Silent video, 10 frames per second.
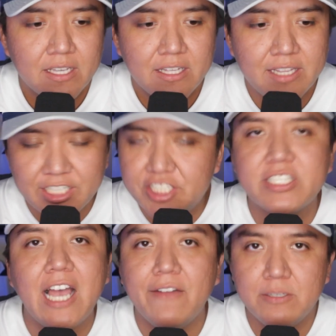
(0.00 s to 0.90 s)
They
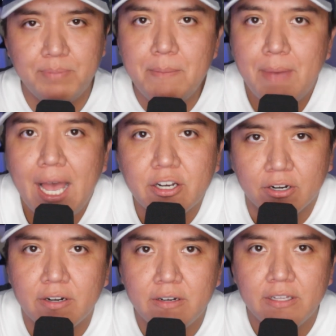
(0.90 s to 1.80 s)
just have to be
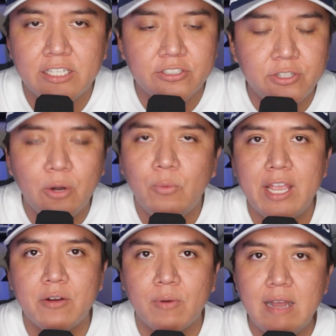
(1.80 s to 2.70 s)
better. There's no
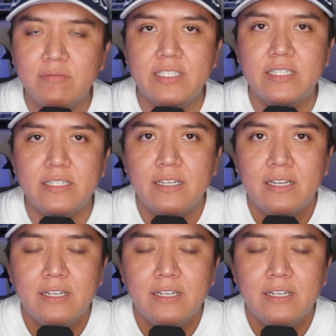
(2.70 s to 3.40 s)
way around it.